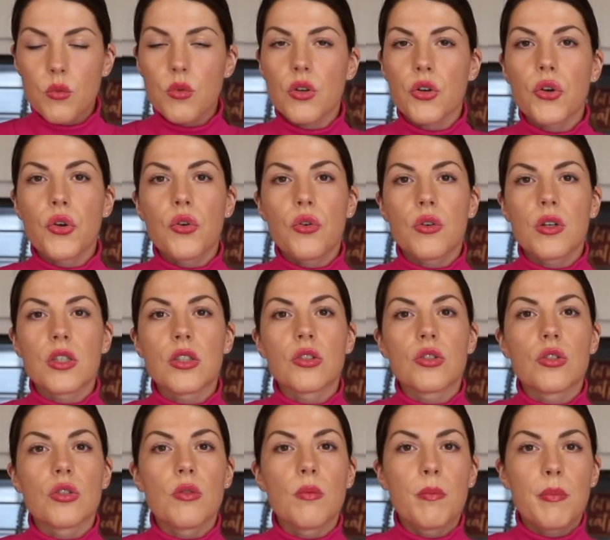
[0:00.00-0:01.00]
we're going
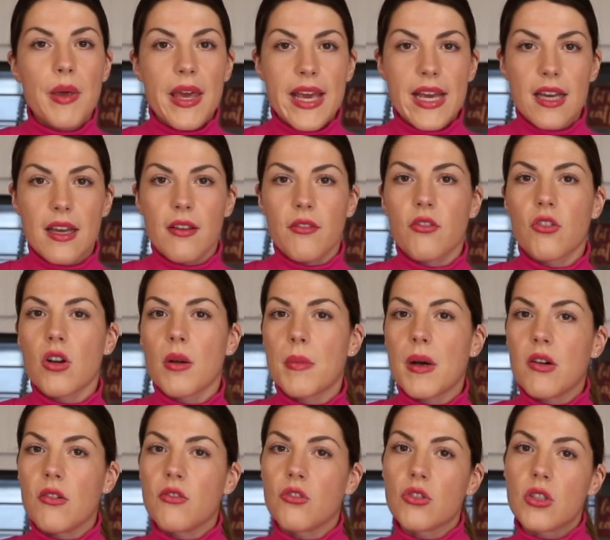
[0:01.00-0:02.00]
to bake it for
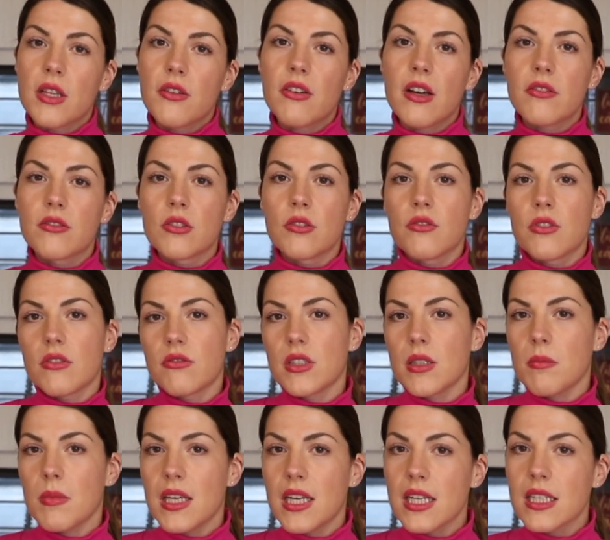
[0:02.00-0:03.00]
about 45 to 50
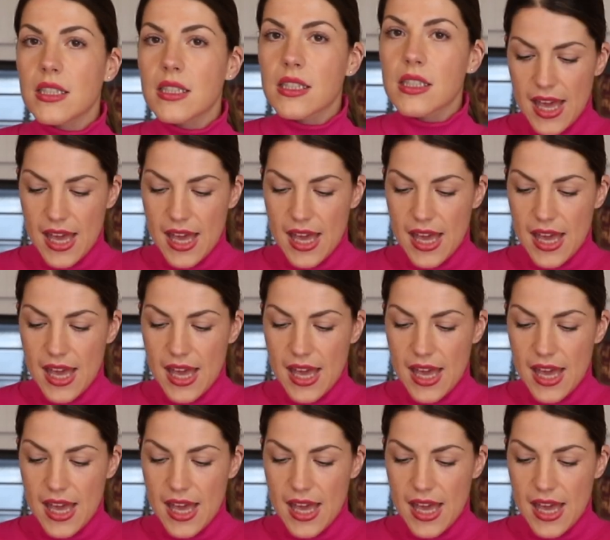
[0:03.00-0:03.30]
minutes,